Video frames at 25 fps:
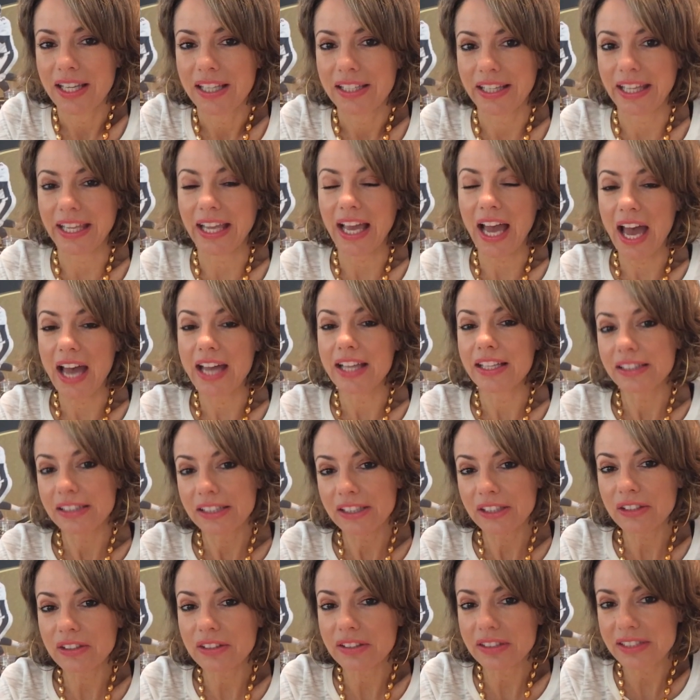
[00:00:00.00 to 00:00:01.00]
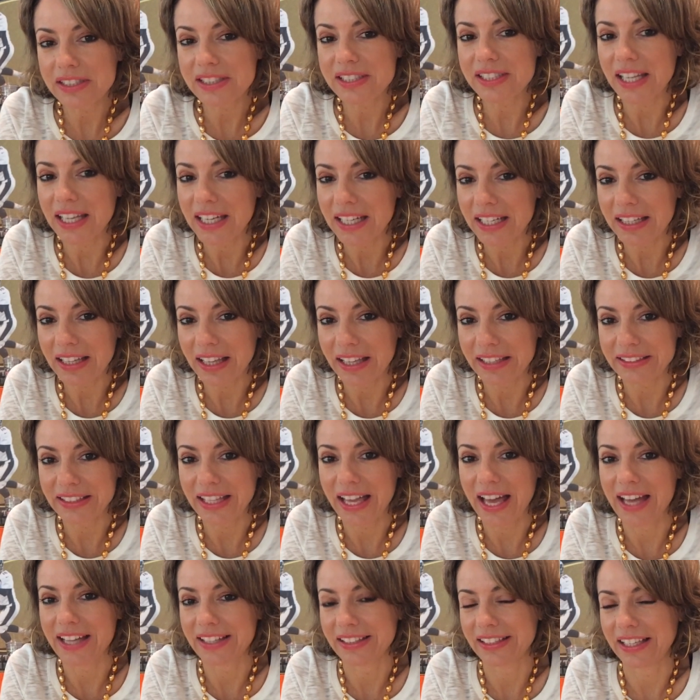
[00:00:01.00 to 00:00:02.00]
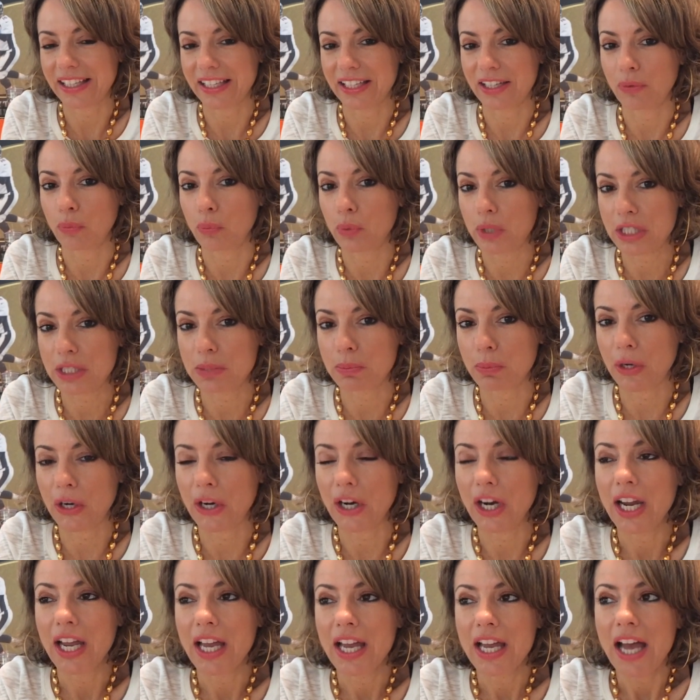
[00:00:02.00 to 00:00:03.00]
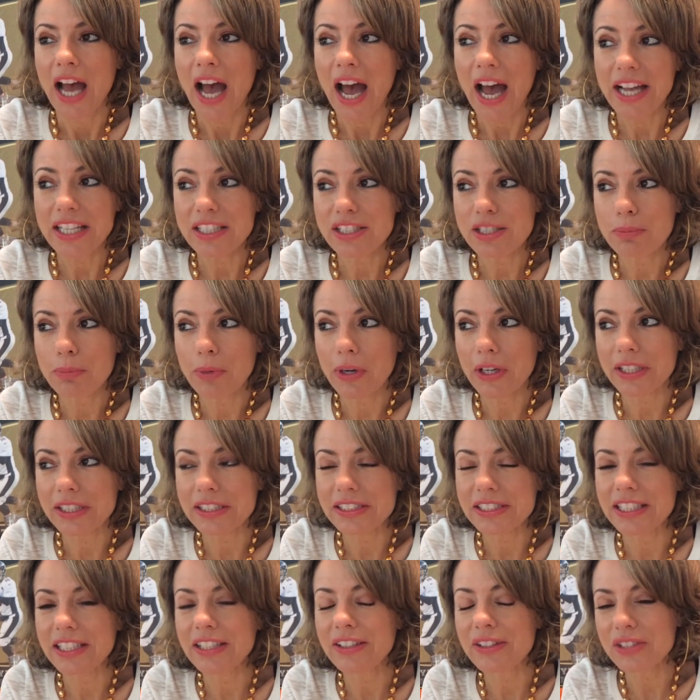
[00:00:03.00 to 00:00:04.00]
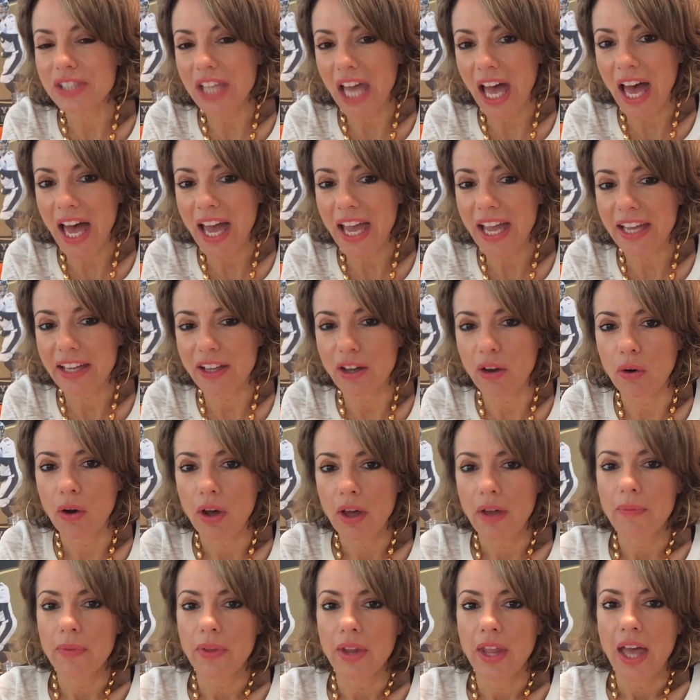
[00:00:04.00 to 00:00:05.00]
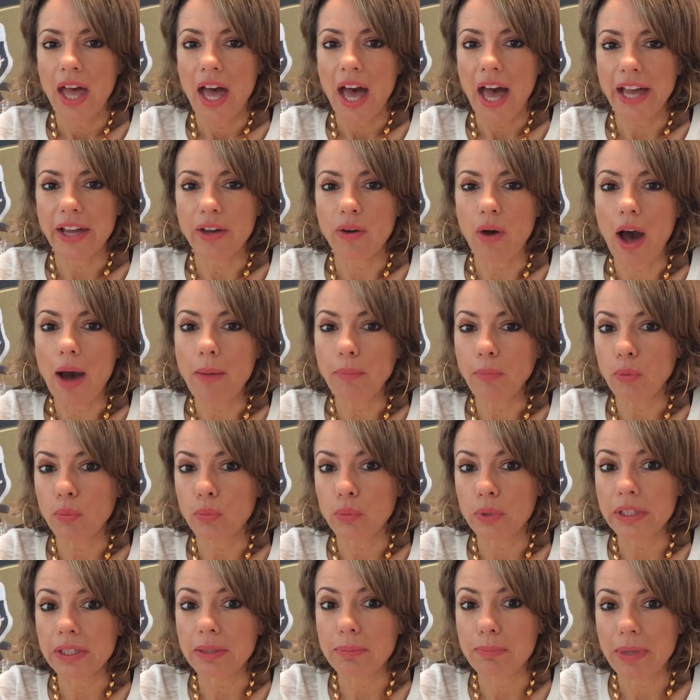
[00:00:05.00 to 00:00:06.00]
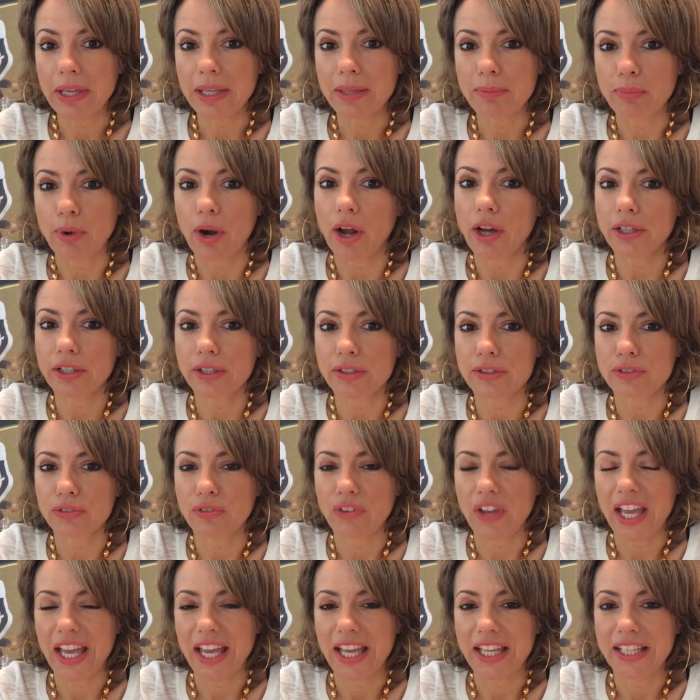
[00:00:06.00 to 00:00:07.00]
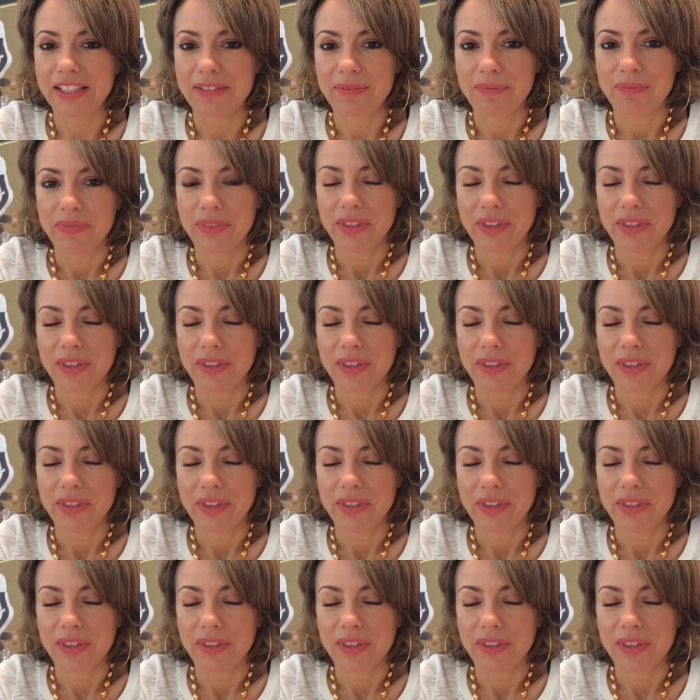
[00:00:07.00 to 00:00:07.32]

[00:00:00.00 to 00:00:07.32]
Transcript: Like, I literally said it like that, like in a whisper. Hi, DeMarcus. He goes, hi. I go, I'm a really big Broncos fan.